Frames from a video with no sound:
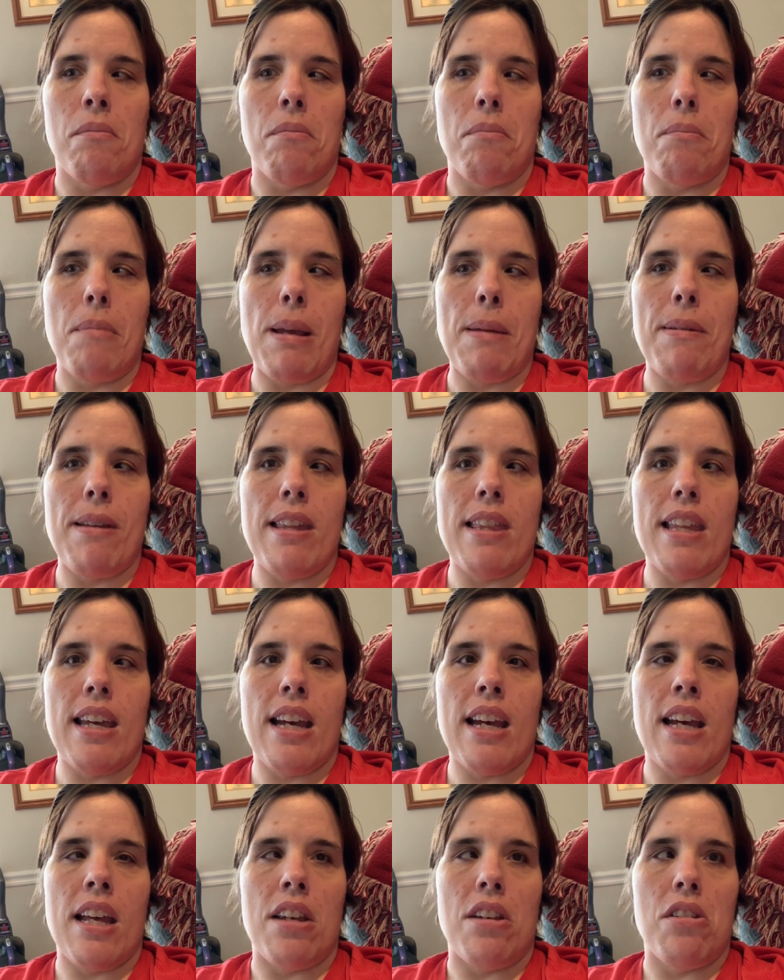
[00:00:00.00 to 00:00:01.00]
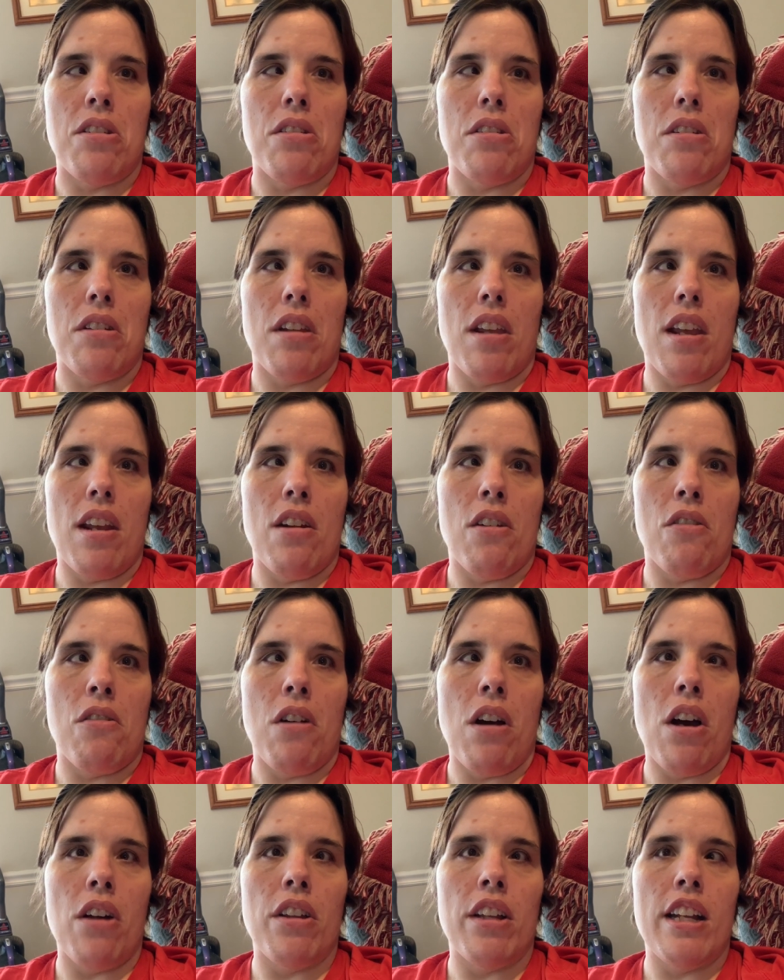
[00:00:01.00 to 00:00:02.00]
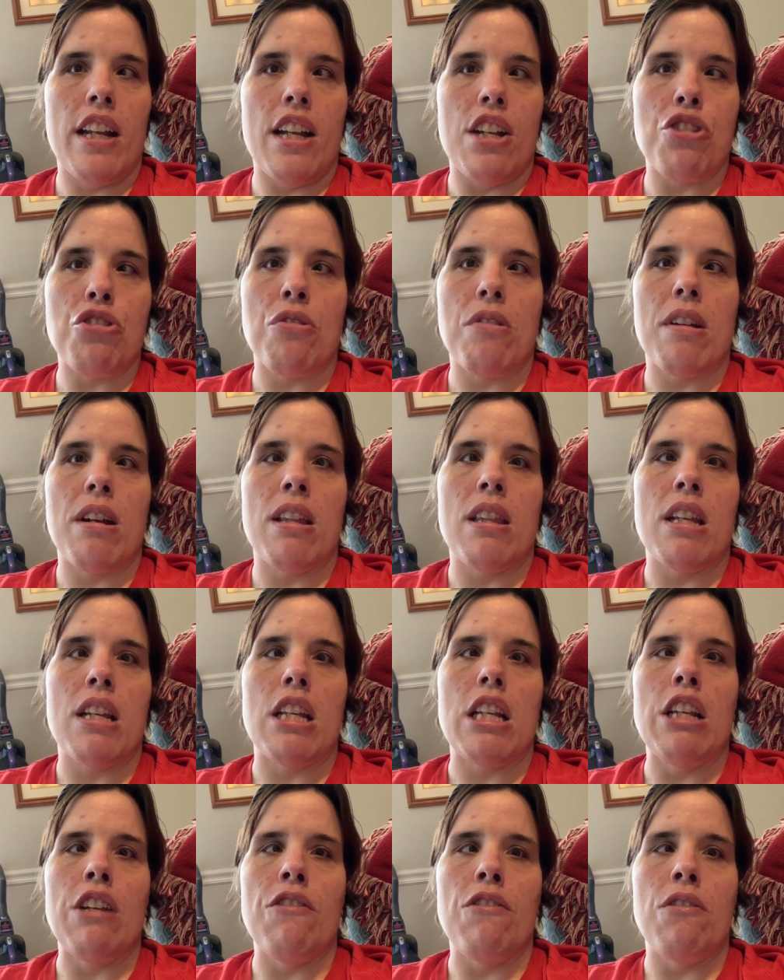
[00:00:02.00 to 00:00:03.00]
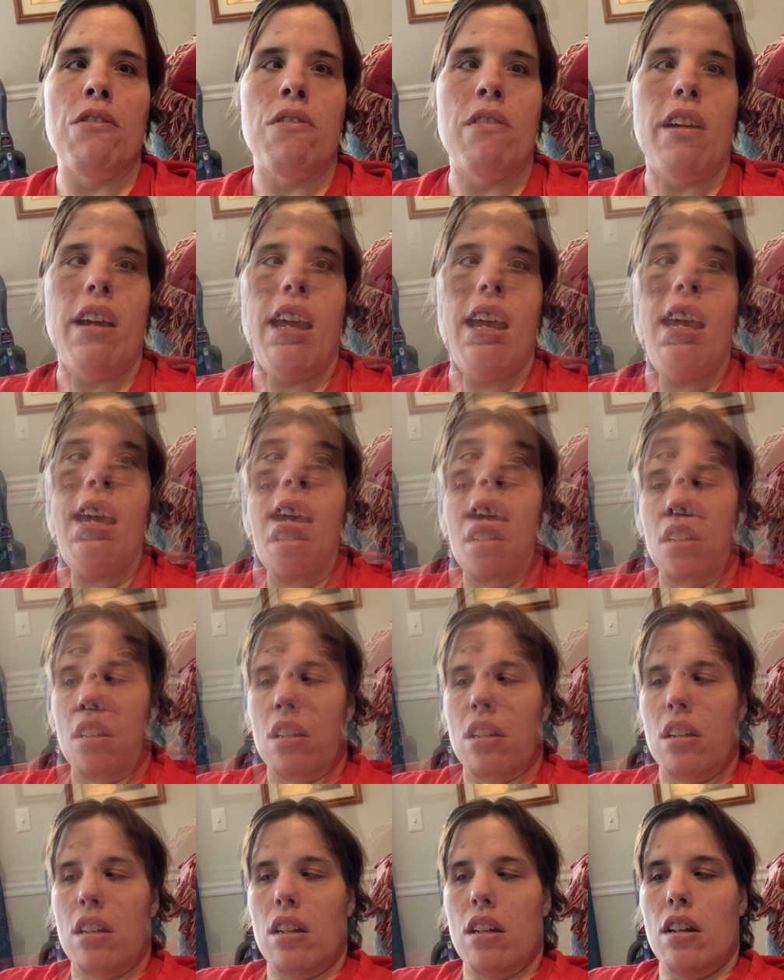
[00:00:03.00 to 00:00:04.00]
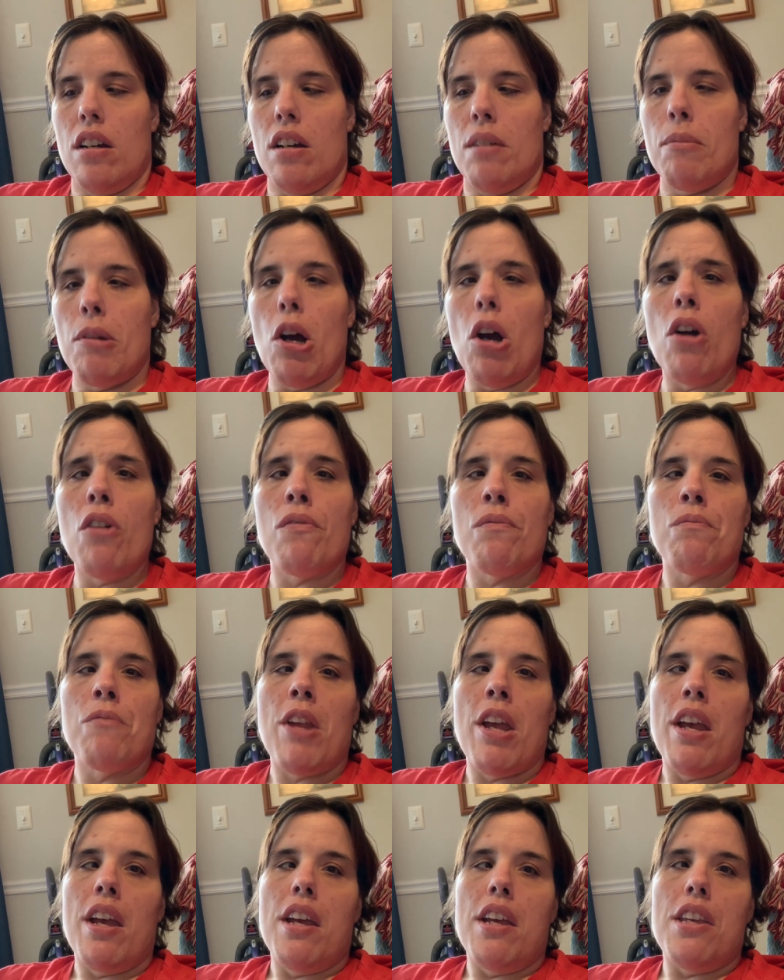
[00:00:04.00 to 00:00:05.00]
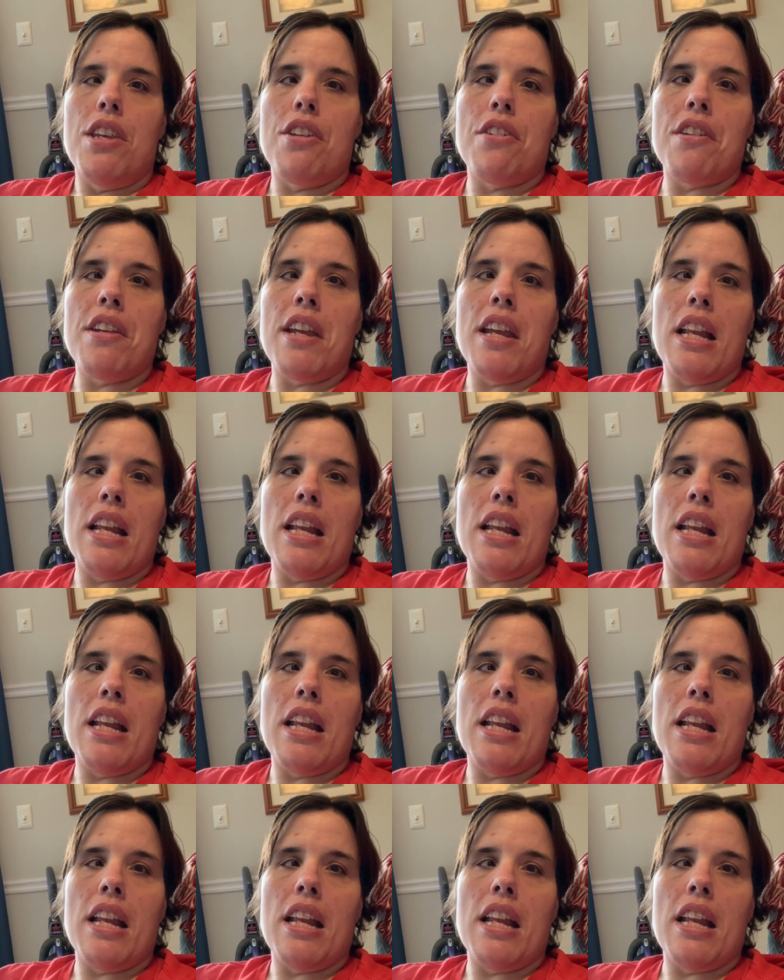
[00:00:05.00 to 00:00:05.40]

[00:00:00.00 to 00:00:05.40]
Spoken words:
Maybe that, you know, holiday tray that you have. Oh, you can get